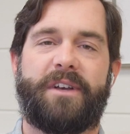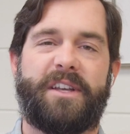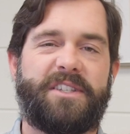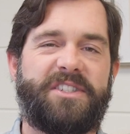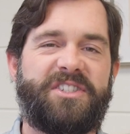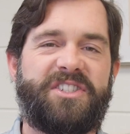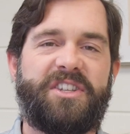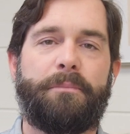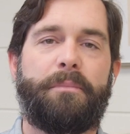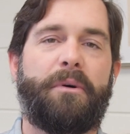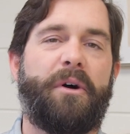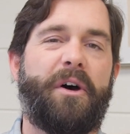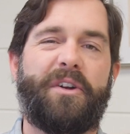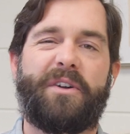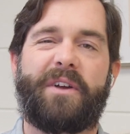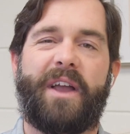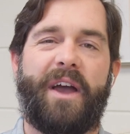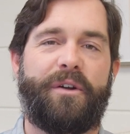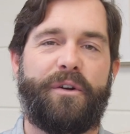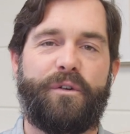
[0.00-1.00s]
a simple
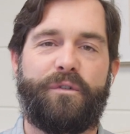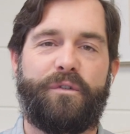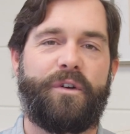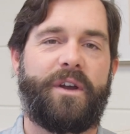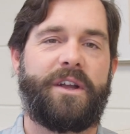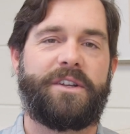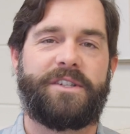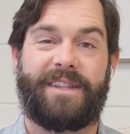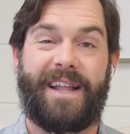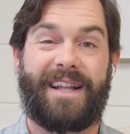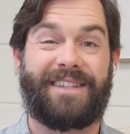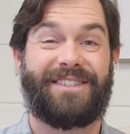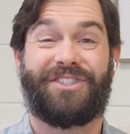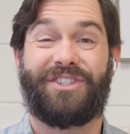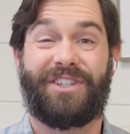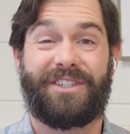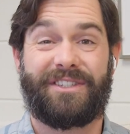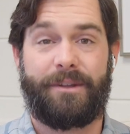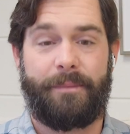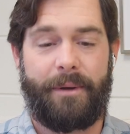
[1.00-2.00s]
under-counter fridge, and
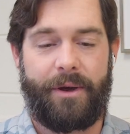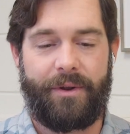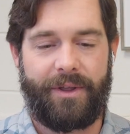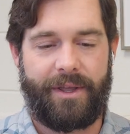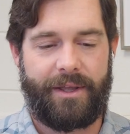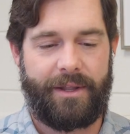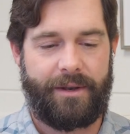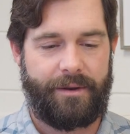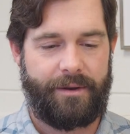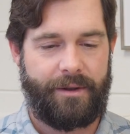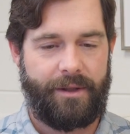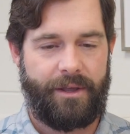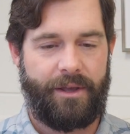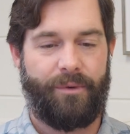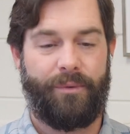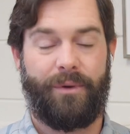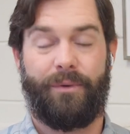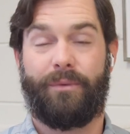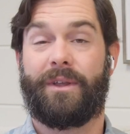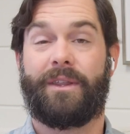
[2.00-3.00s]
that's just about it.
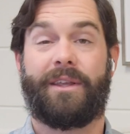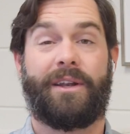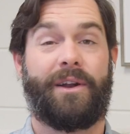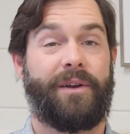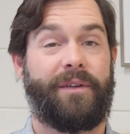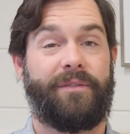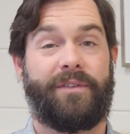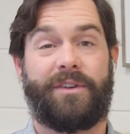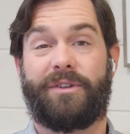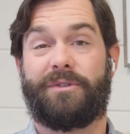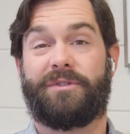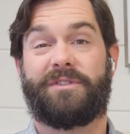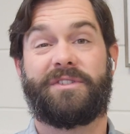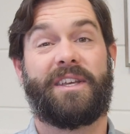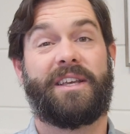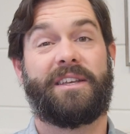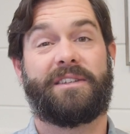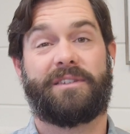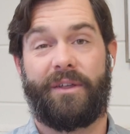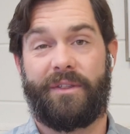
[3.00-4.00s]
We really don't even do
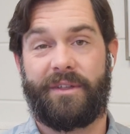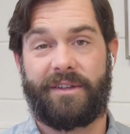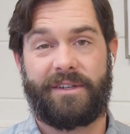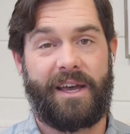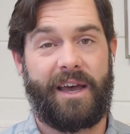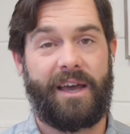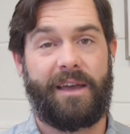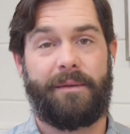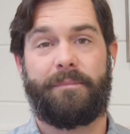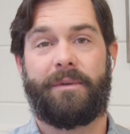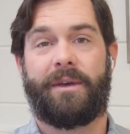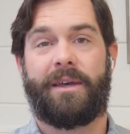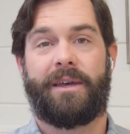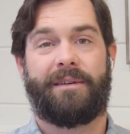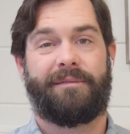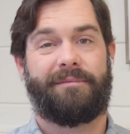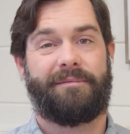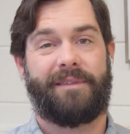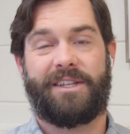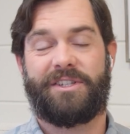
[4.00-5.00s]
sinks all the time.
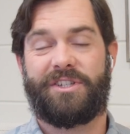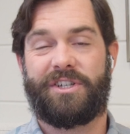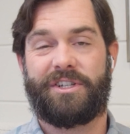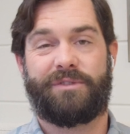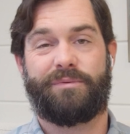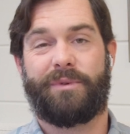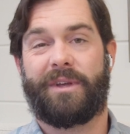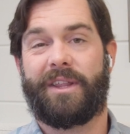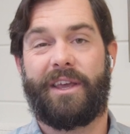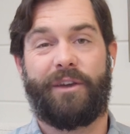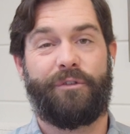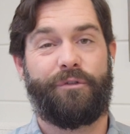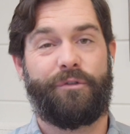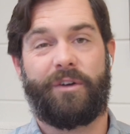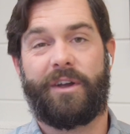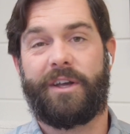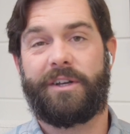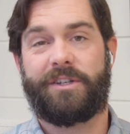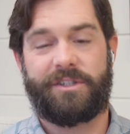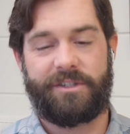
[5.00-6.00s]
It's just really a
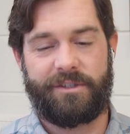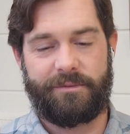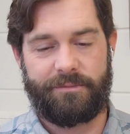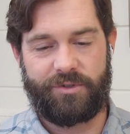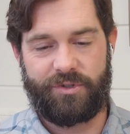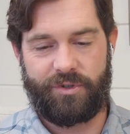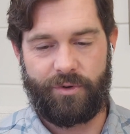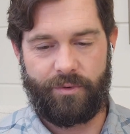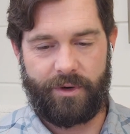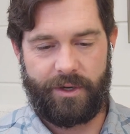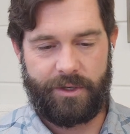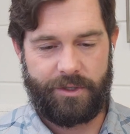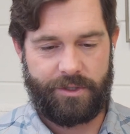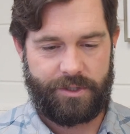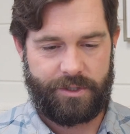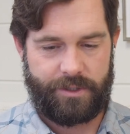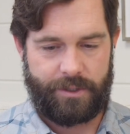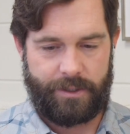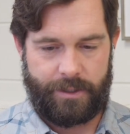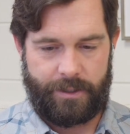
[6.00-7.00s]
fridge and some storage.